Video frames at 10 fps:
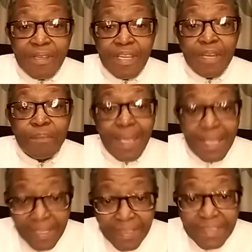and my
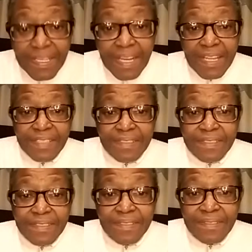
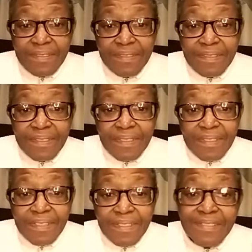intellect
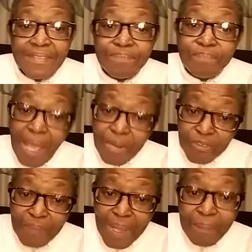is part of
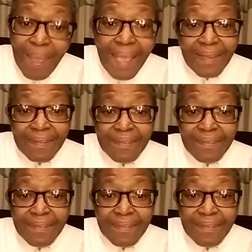my mind.